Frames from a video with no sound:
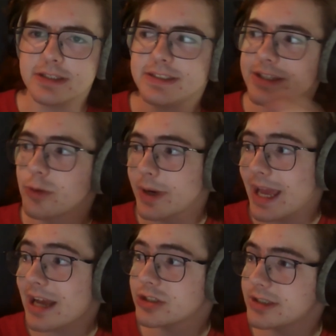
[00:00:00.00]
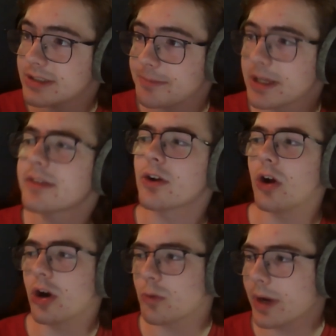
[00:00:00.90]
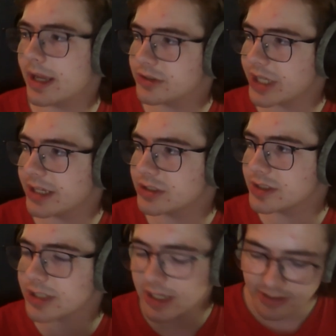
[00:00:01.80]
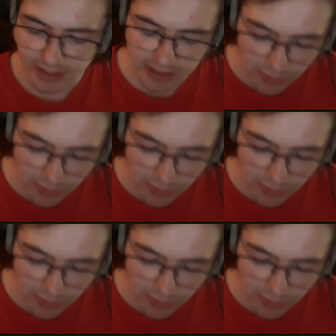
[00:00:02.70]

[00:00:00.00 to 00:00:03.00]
then see their reaction to something. Their heart rate changes. They can